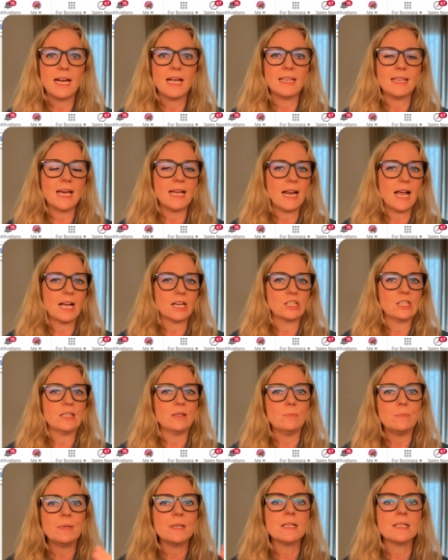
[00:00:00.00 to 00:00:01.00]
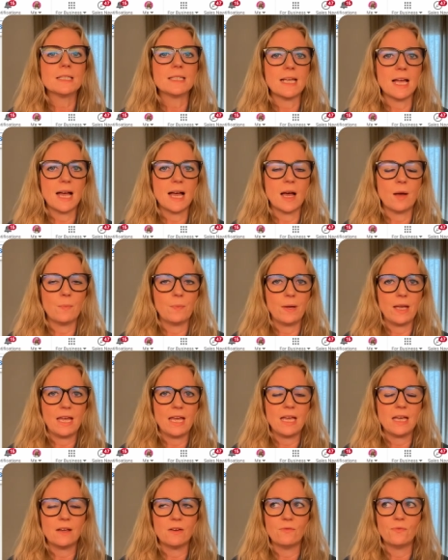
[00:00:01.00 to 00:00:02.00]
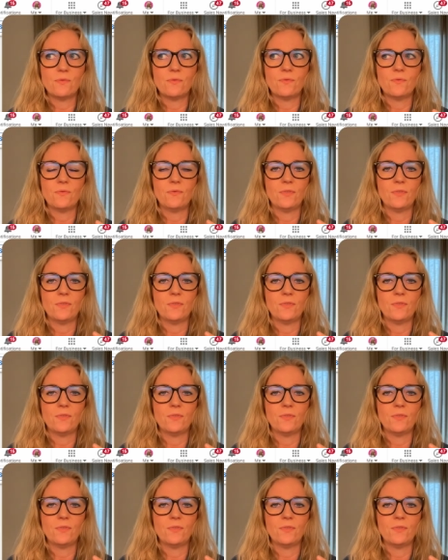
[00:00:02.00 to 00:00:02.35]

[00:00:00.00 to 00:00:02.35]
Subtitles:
and that actually builds up a